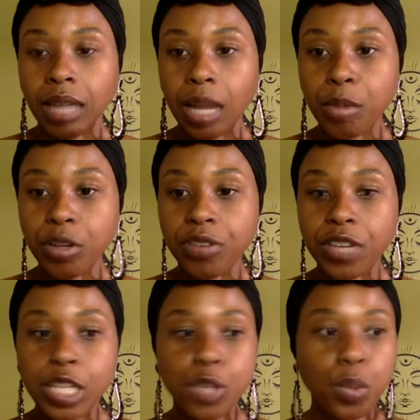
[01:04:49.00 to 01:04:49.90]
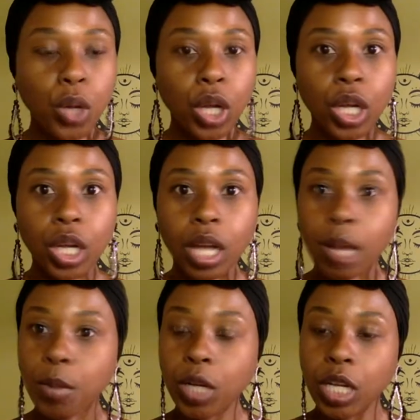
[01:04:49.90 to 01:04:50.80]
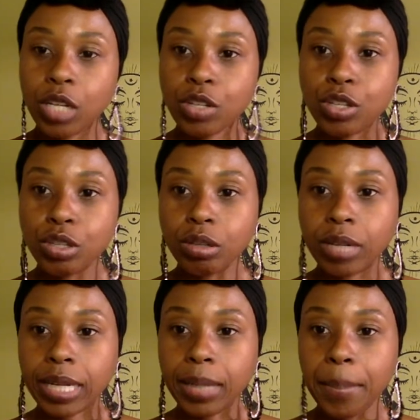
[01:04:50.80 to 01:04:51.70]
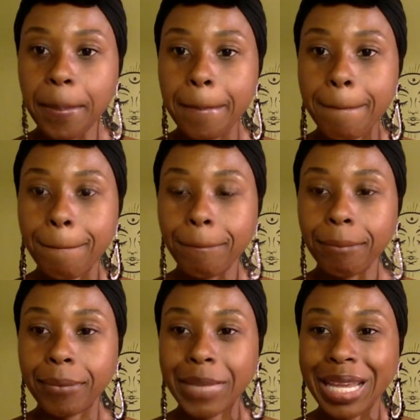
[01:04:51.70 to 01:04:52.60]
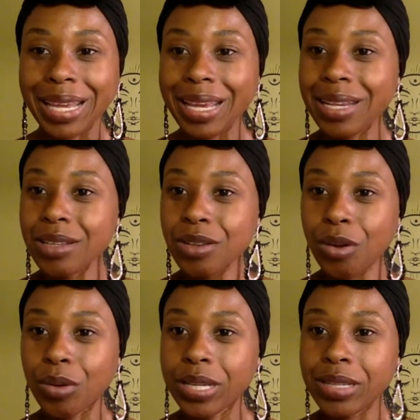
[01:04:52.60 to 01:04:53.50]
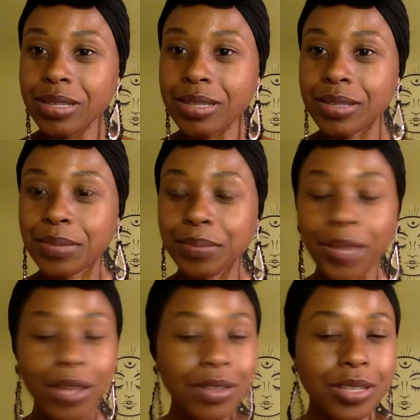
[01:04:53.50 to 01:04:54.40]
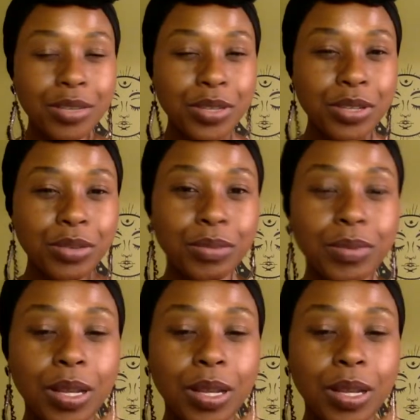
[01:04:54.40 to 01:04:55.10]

I'm on Facebook. I'm on Instagram. And as always, I'll see you soon.